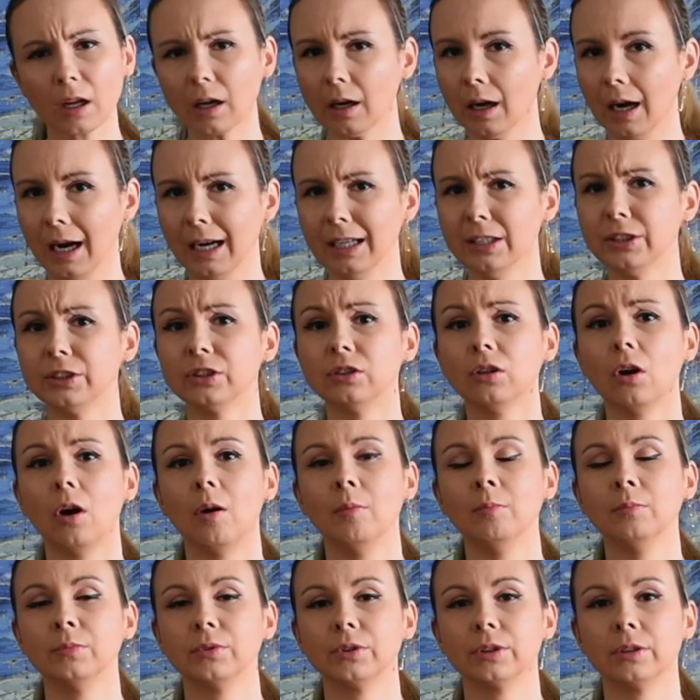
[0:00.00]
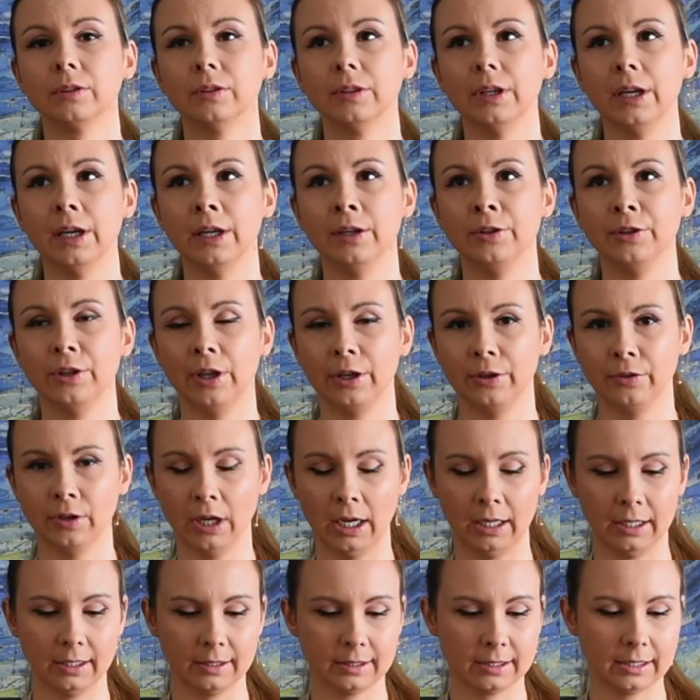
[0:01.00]
ice storms in the
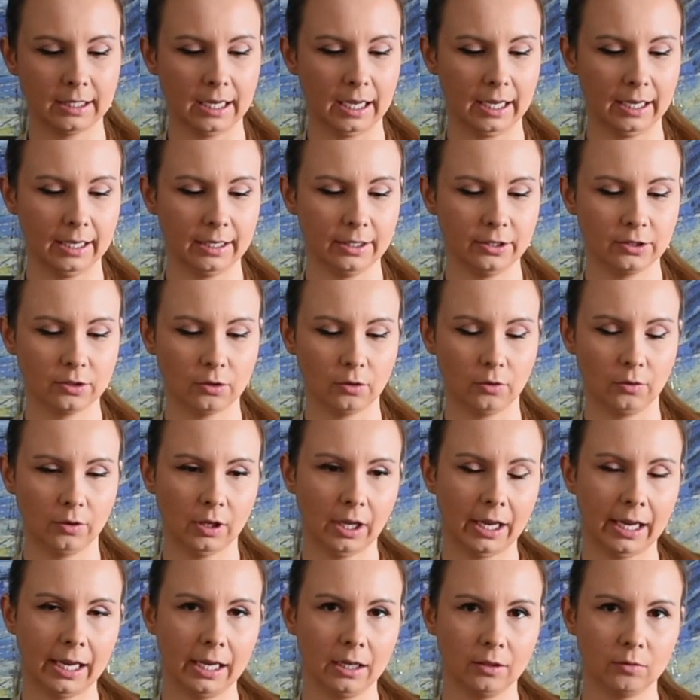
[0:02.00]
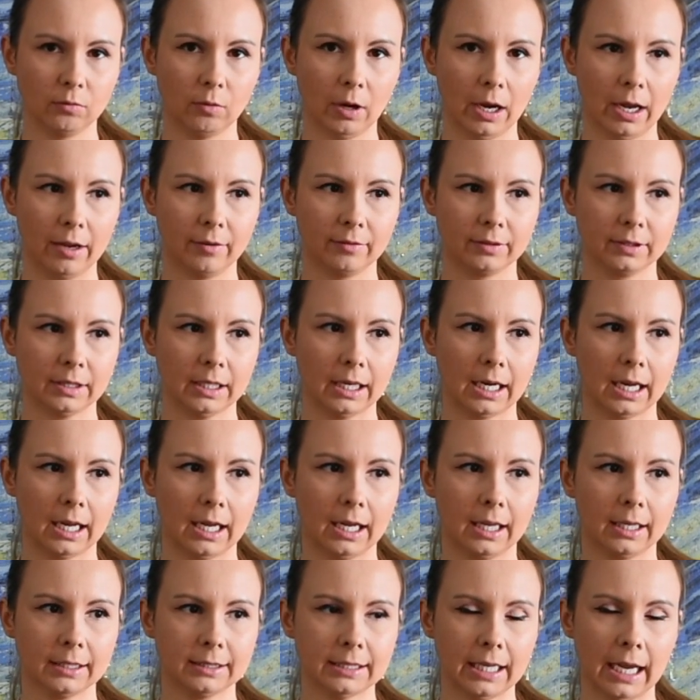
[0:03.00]
United States, or the heat waves that
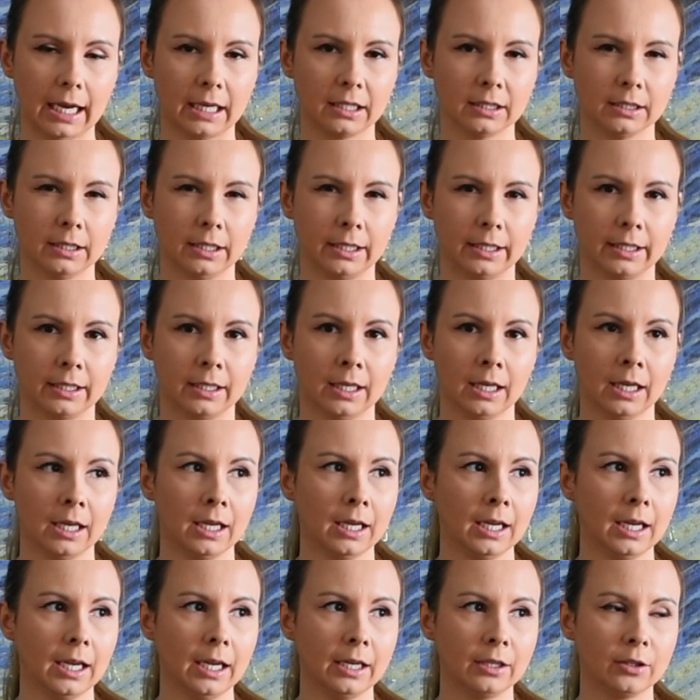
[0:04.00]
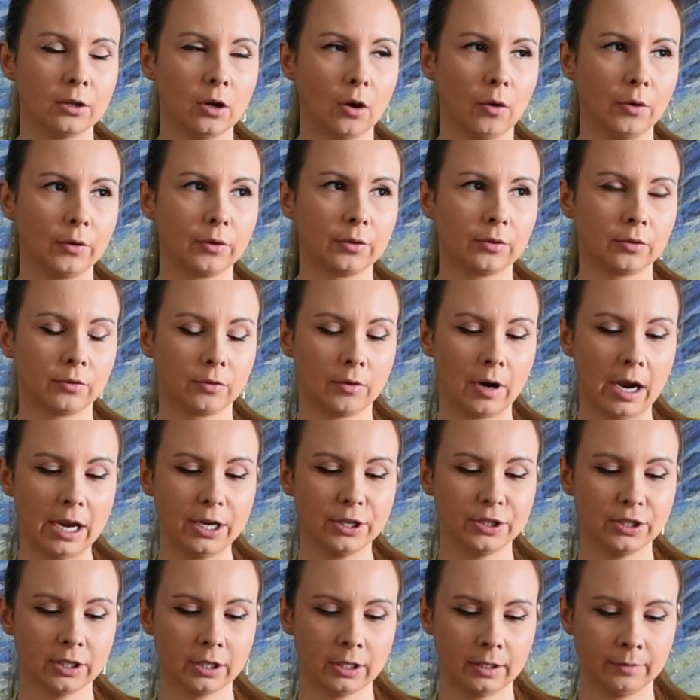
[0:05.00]
are tackling and going through
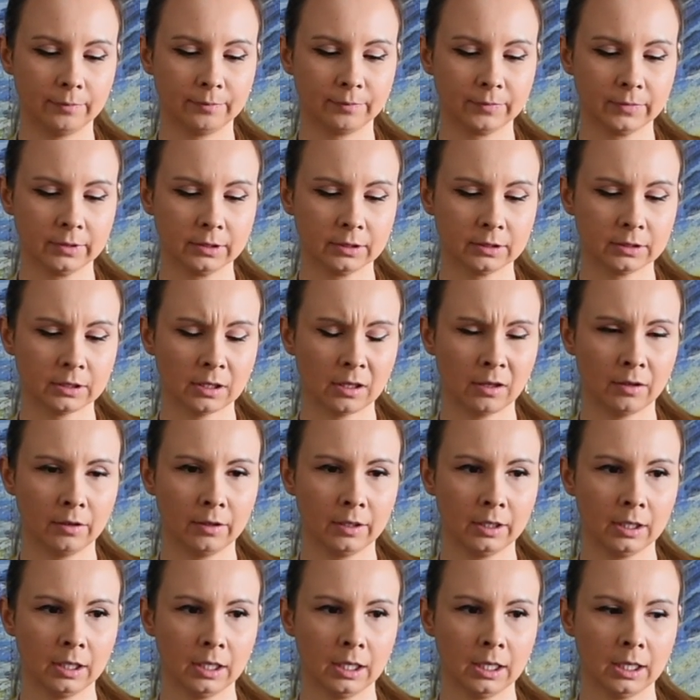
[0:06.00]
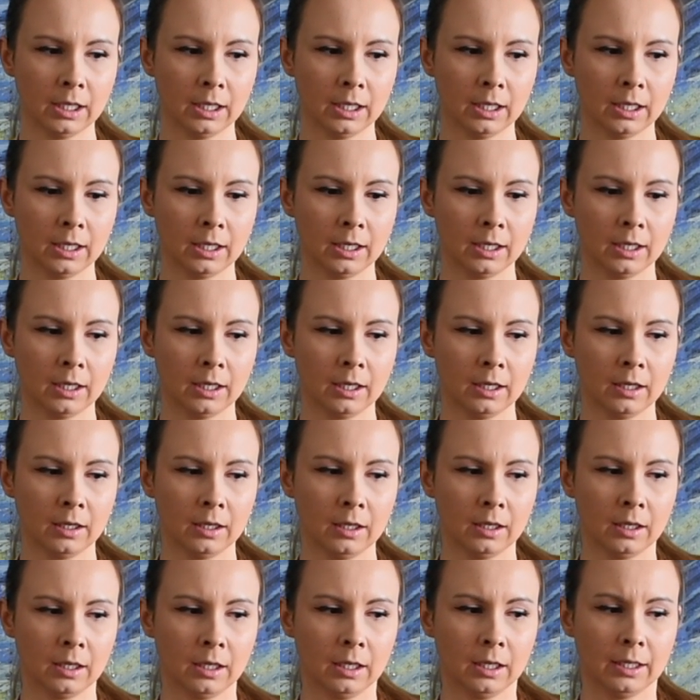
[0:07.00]
Asia. So
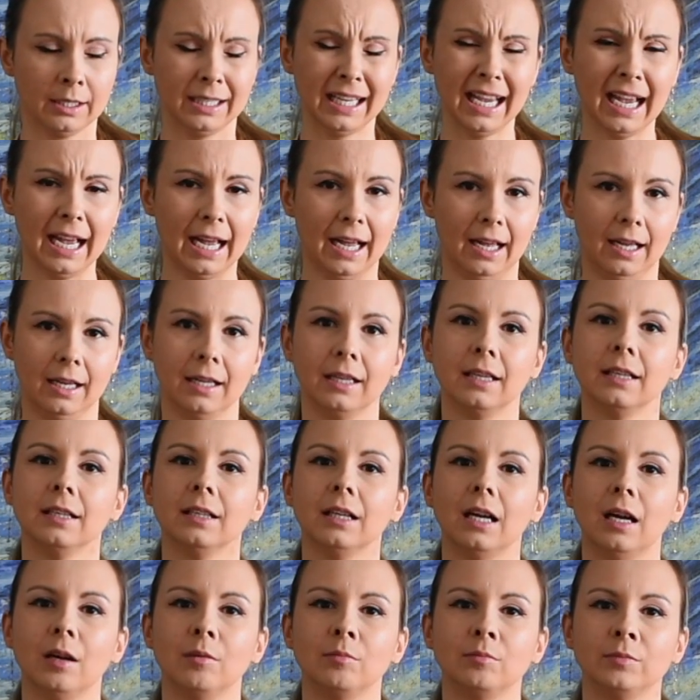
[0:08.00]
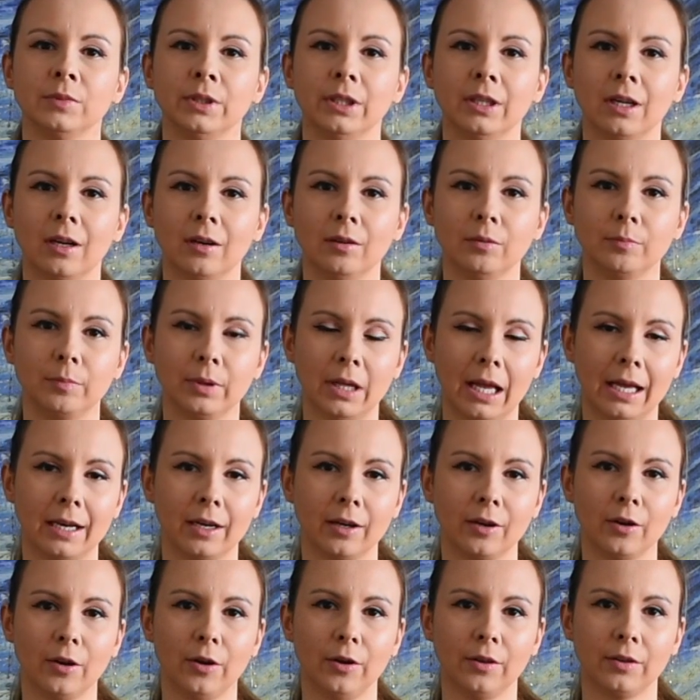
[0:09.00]
yeah,
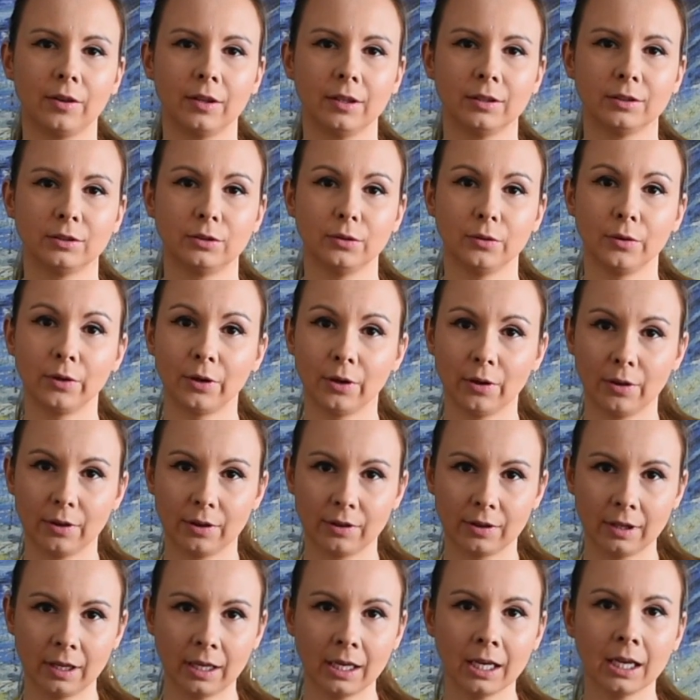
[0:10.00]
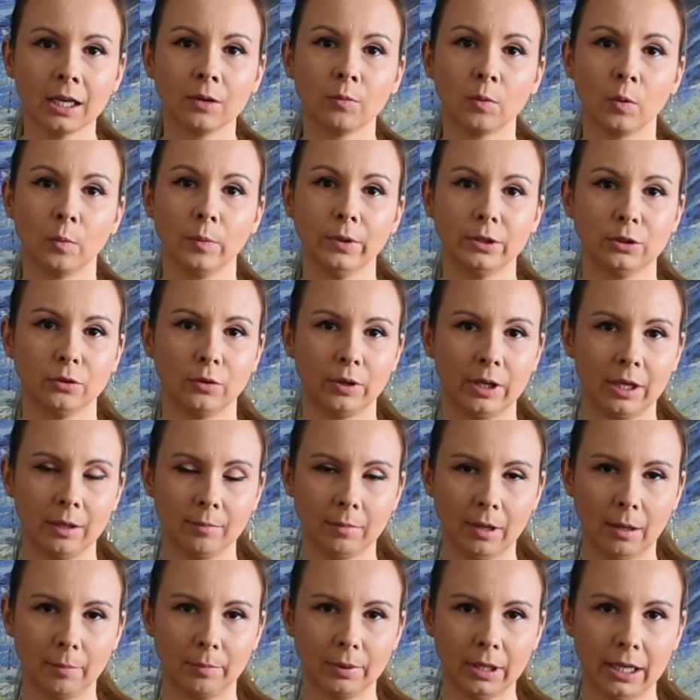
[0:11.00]
planet Earth is doing her thing, and we'll be talking
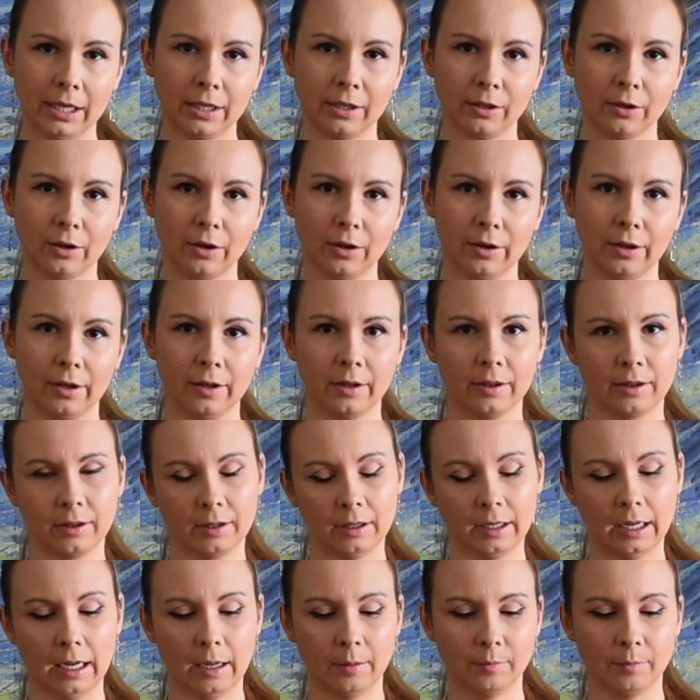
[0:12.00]
about planet Earth